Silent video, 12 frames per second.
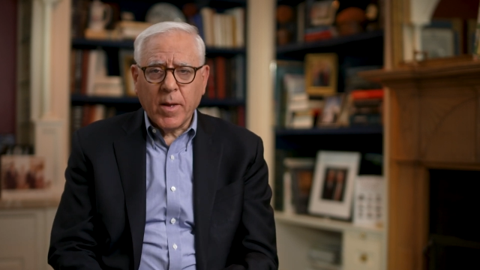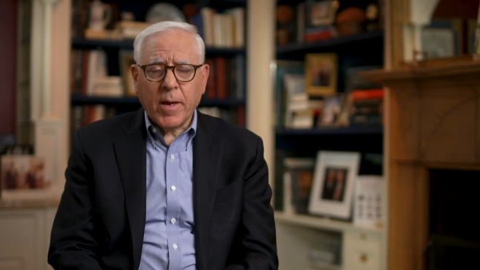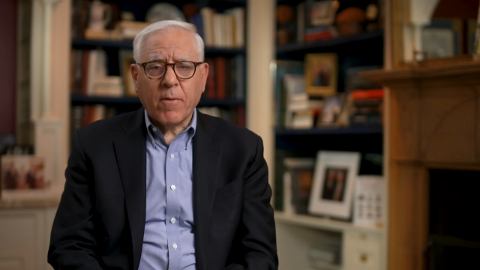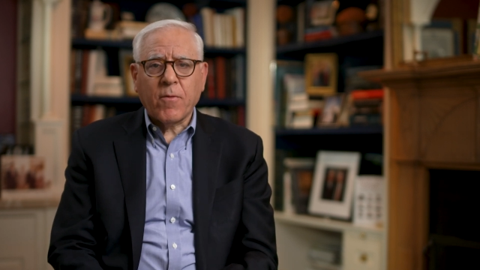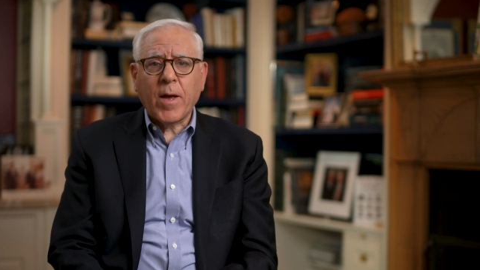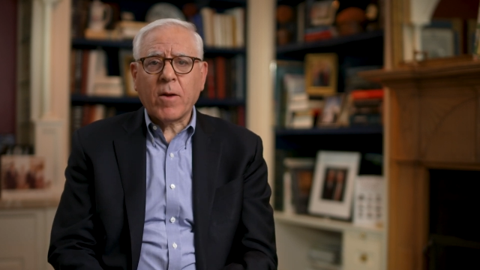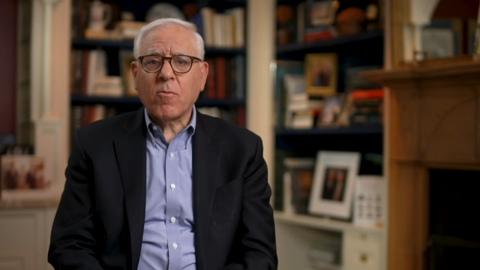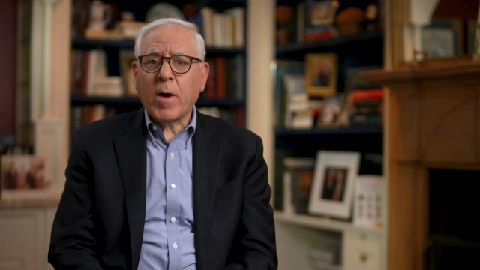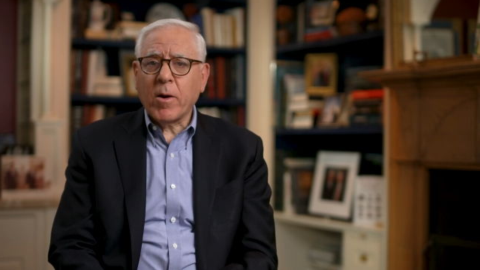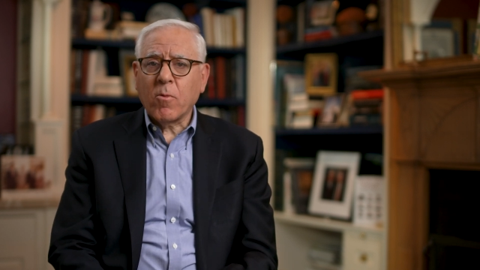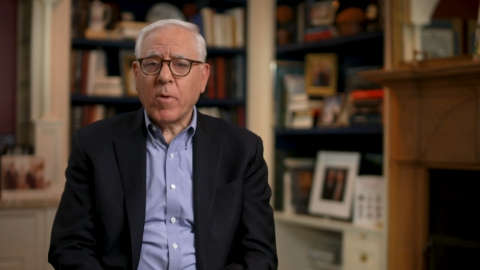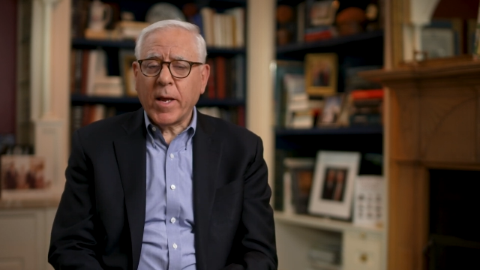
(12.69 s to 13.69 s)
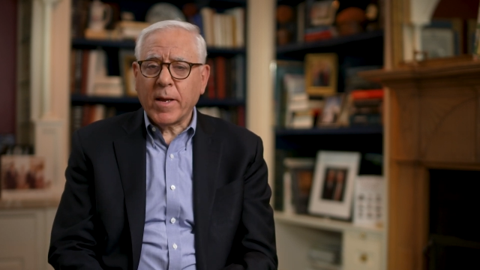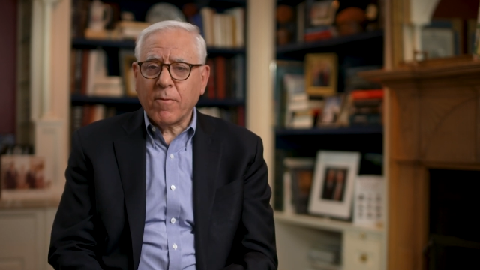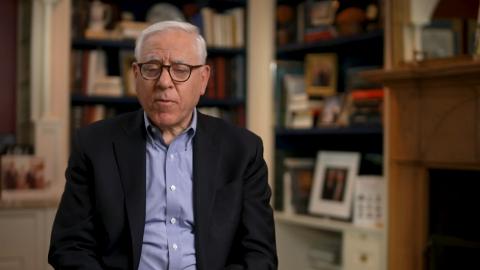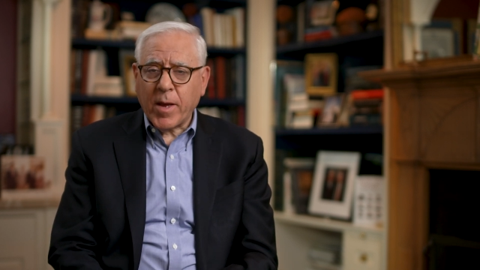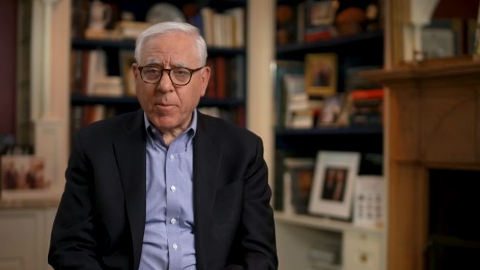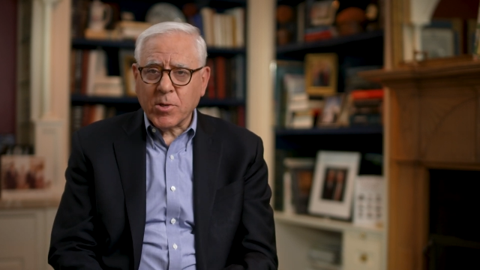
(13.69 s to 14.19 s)
In fact, Ronald Reagan
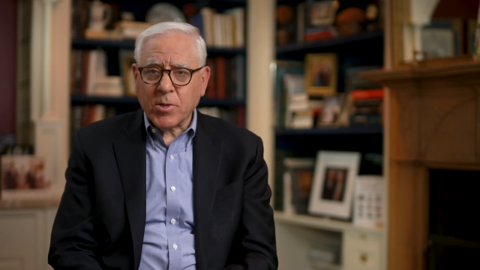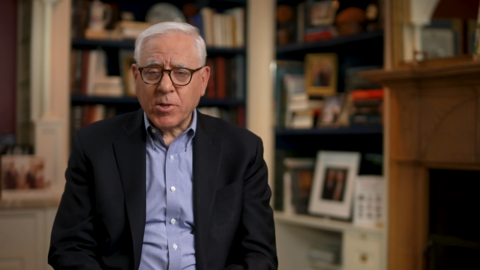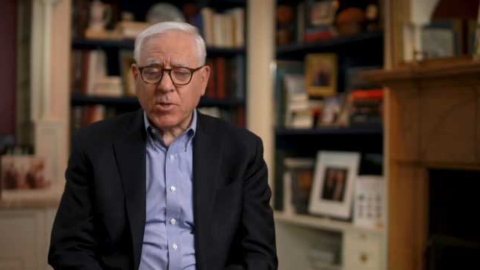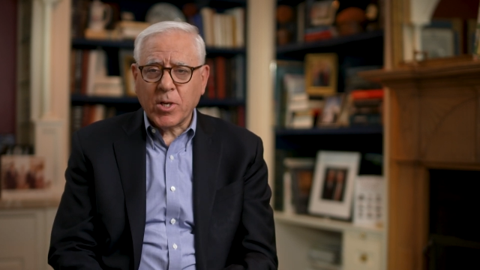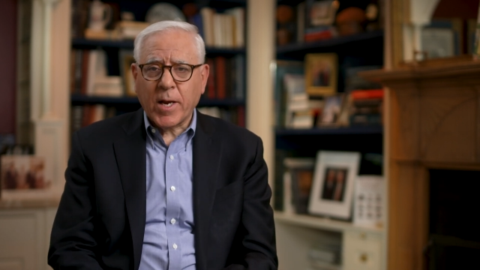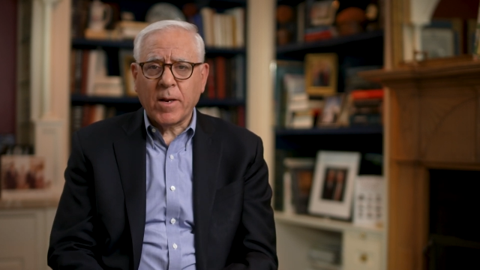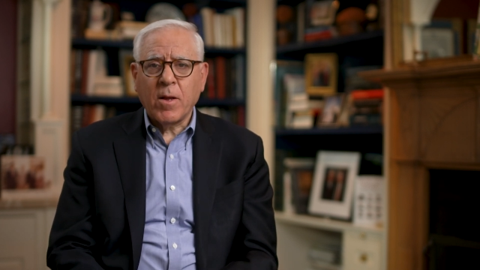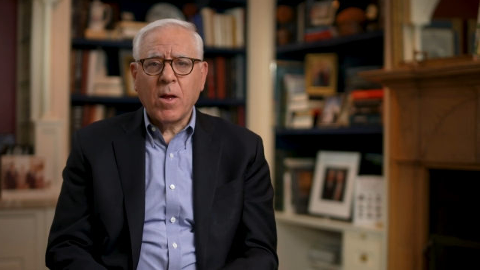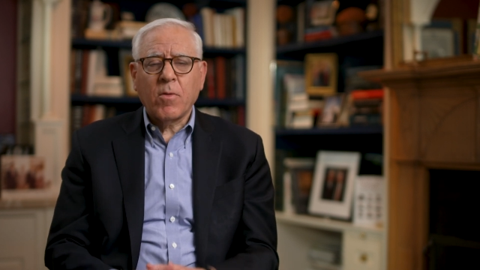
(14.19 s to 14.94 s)
famously said,